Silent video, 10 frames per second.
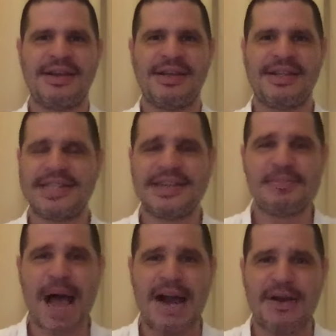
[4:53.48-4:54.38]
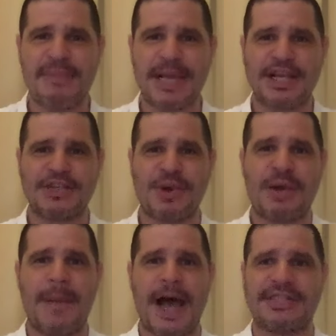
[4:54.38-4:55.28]
It doesn't matter because what
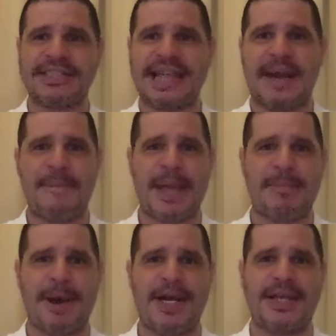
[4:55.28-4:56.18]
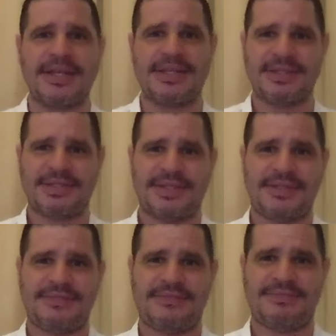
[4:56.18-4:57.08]
matters is that I make money.
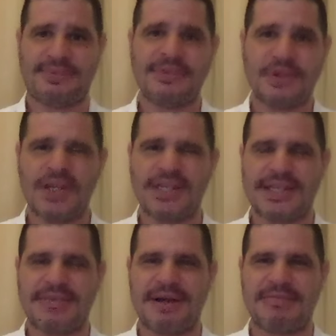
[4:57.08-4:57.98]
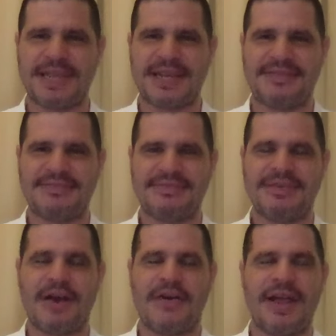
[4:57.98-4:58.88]
You understand what I'm saying?
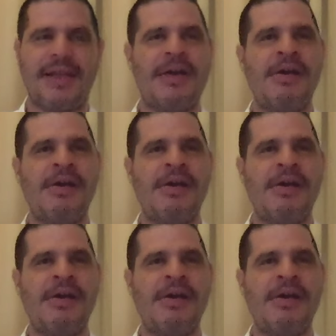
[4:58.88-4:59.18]
All right.